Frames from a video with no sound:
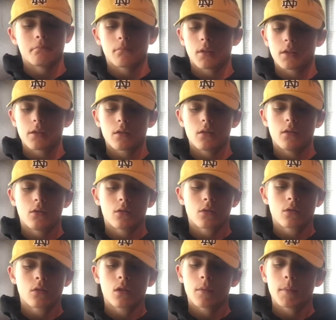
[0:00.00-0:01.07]
let's say
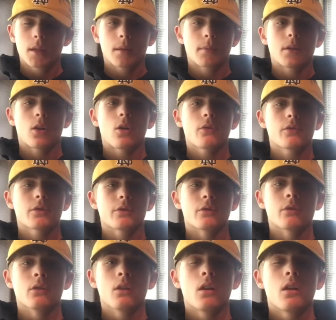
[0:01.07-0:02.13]
you're becoming an
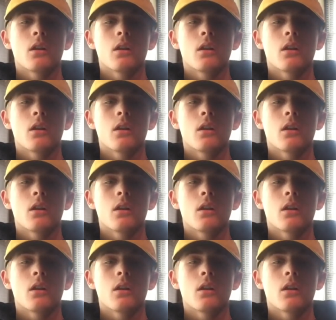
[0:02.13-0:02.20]
officer,